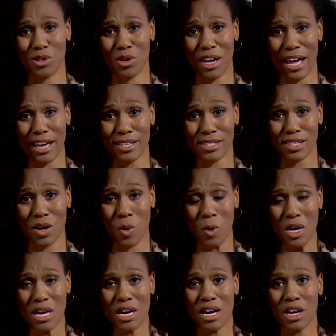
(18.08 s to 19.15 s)
okay? So
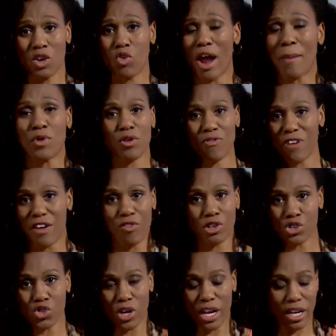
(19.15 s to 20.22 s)
grab your favorite
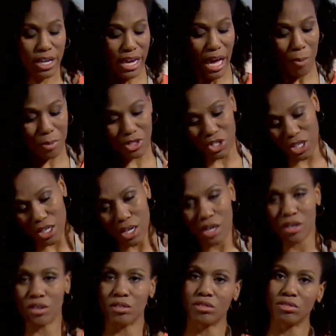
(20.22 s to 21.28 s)
drink,
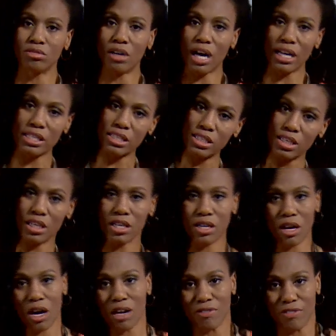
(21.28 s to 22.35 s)
cappuccino, hot tea,
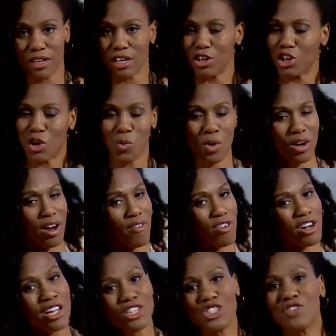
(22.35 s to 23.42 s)
coffee, you know, whatever
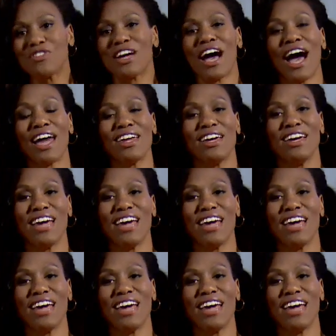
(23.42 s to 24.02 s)
it is you've got,